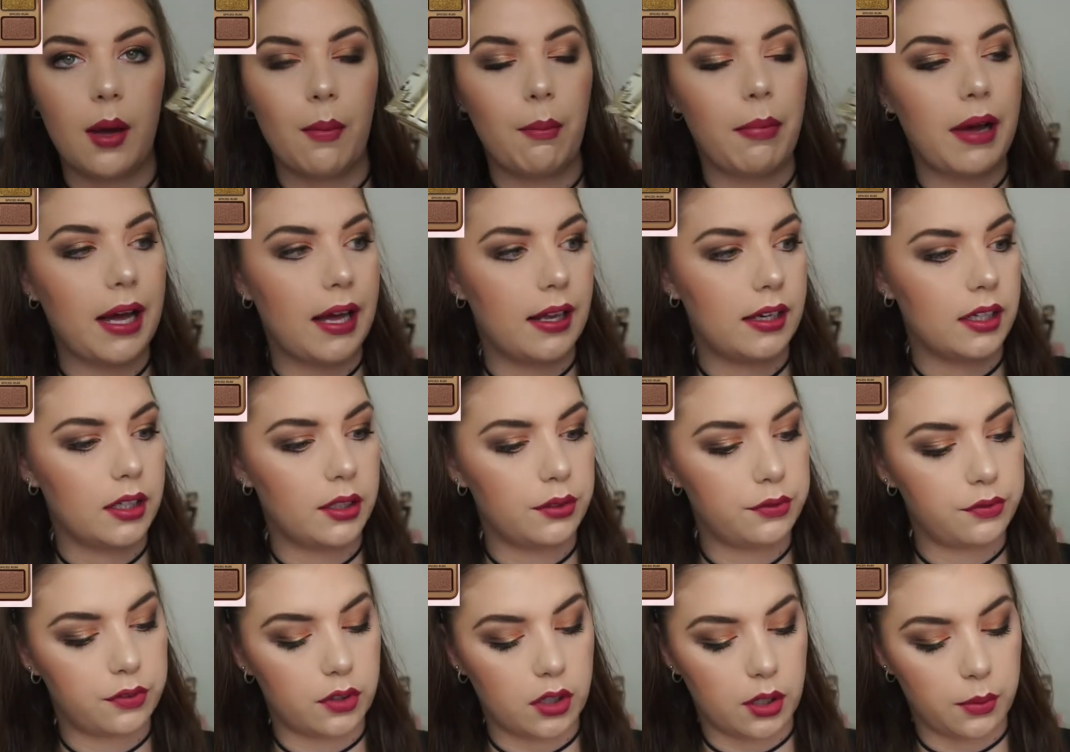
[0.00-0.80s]

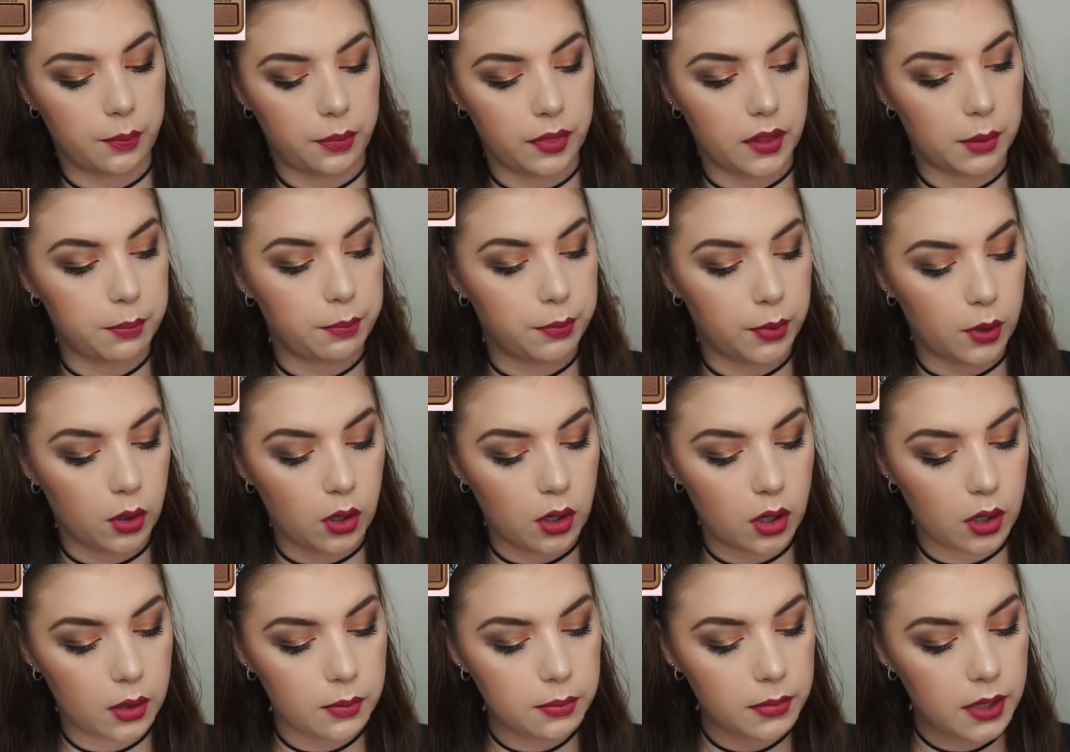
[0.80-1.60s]
palette from The
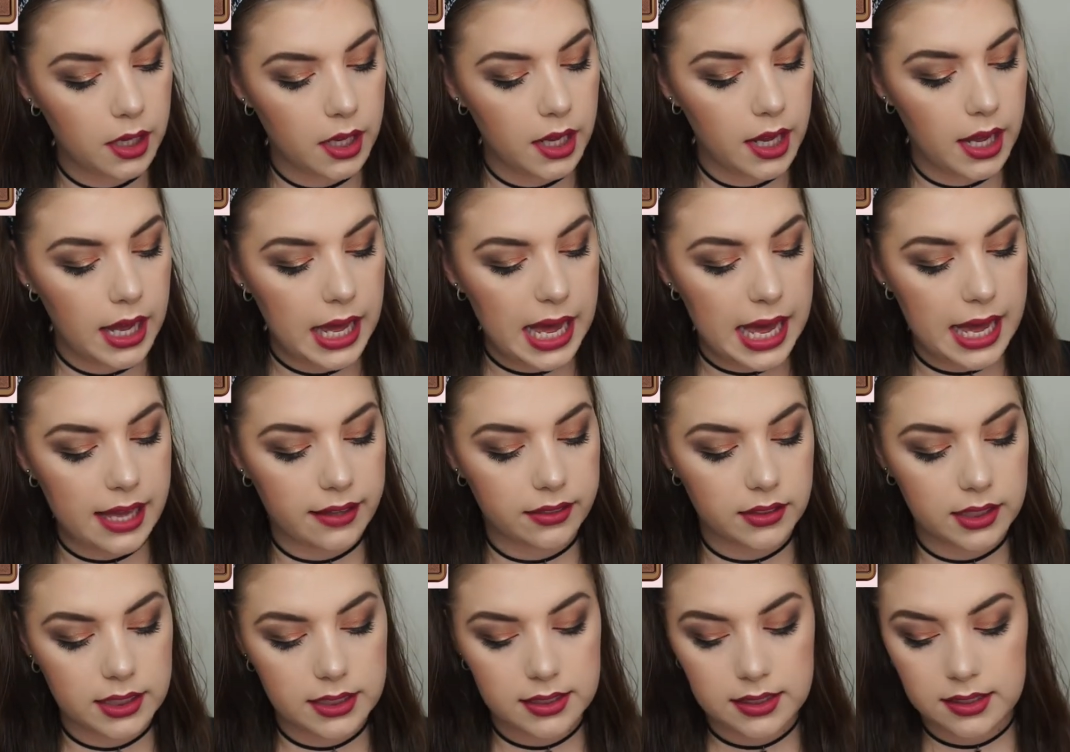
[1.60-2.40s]
Balm
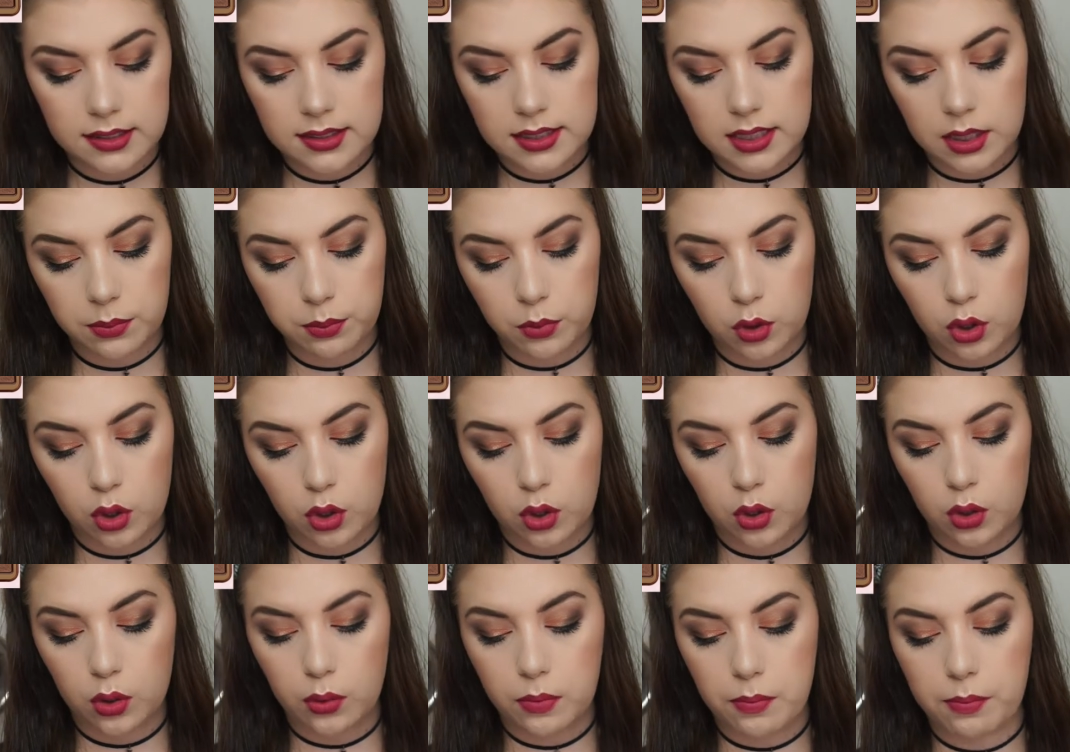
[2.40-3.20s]
and this is a
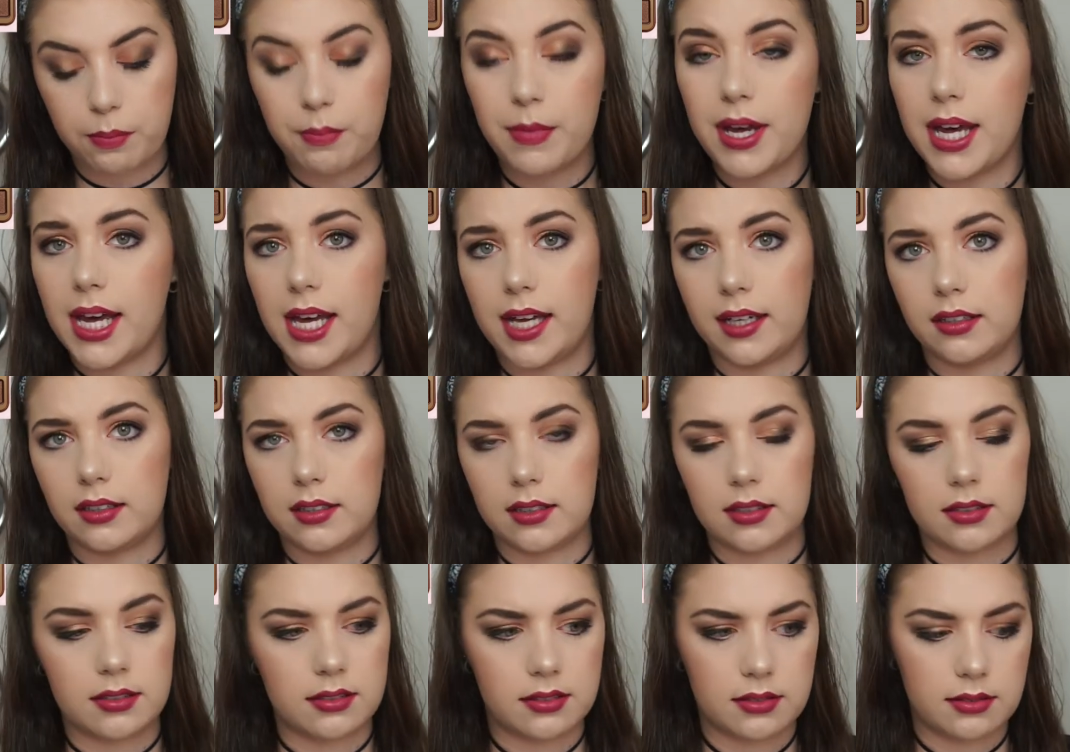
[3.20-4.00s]
more
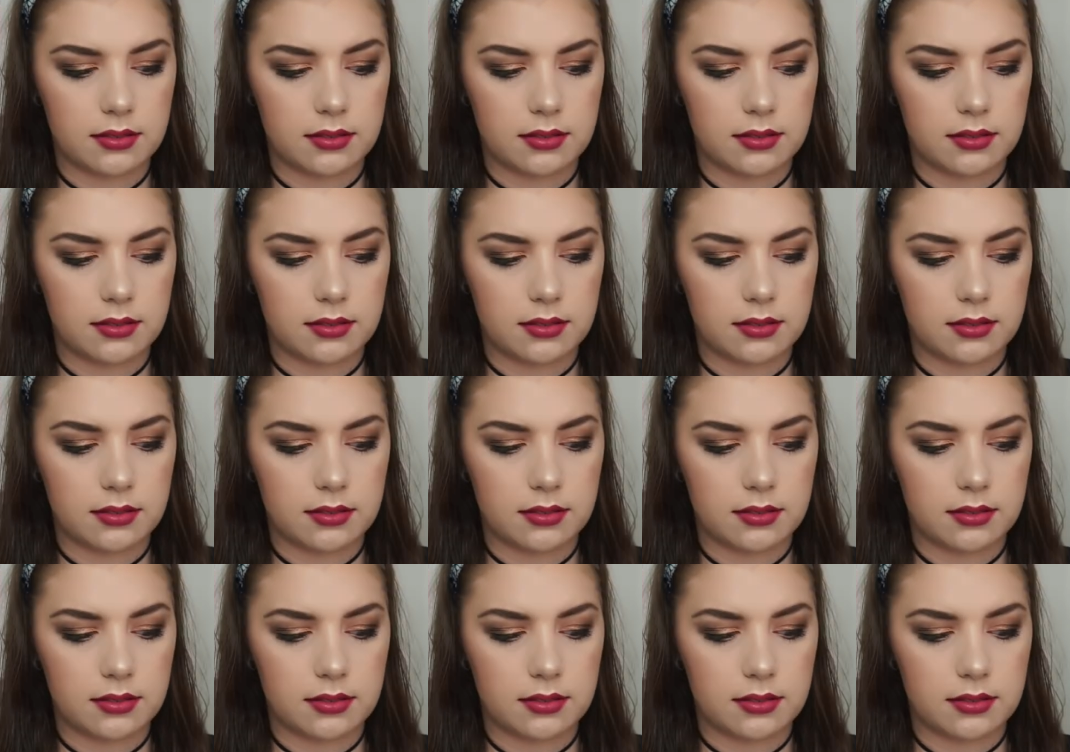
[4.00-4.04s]
matte